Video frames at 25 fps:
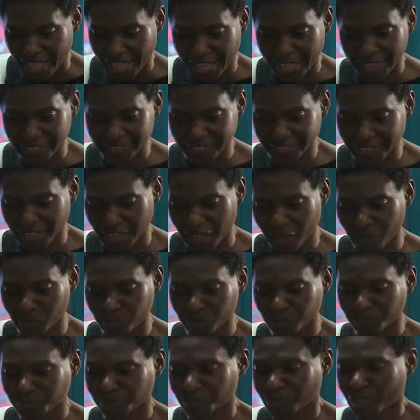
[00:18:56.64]
and
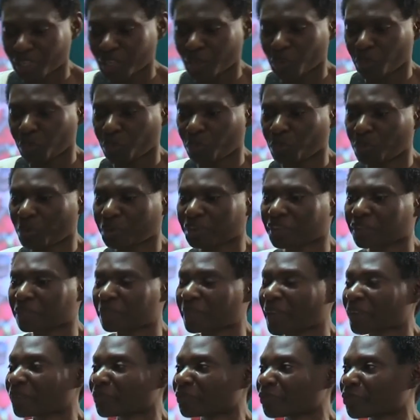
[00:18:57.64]
one of
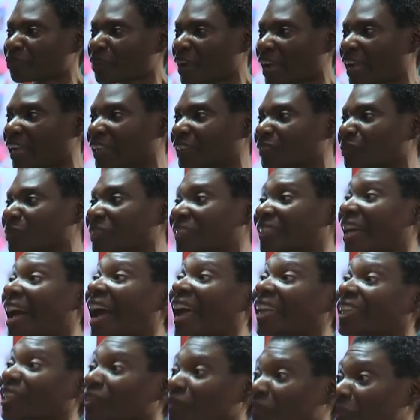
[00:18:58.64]
my friends was
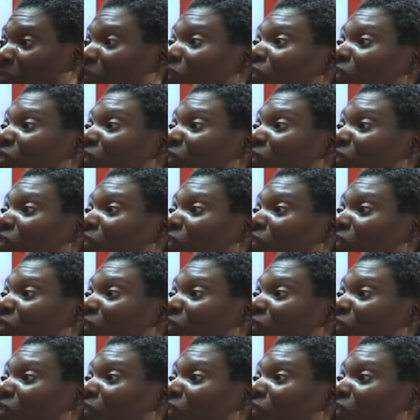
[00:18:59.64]
hiding from